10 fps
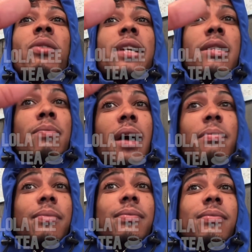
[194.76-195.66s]
Kidz
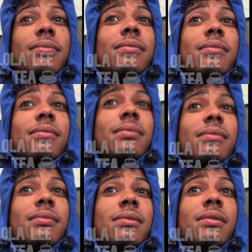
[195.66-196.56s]
Pop?
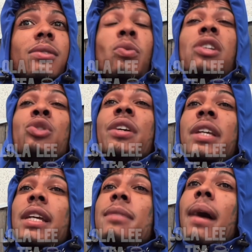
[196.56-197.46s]
Huh? You wanna join
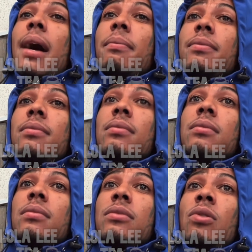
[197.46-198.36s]
Kidz Pop?
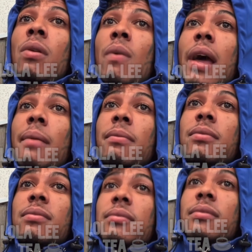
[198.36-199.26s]
You gonna
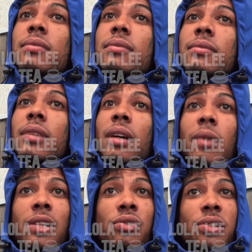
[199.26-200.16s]
rap?
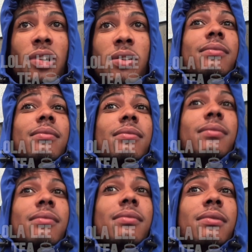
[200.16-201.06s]
Write your song?
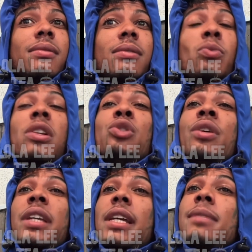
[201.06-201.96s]
Huh? You wanna
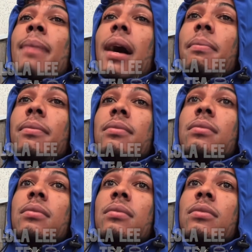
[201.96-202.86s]
join Kidz Pop?
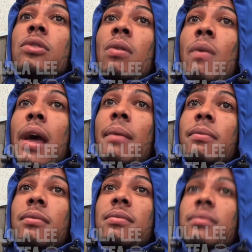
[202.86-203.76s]
You gonna
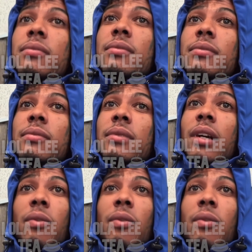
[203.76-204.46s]
rap?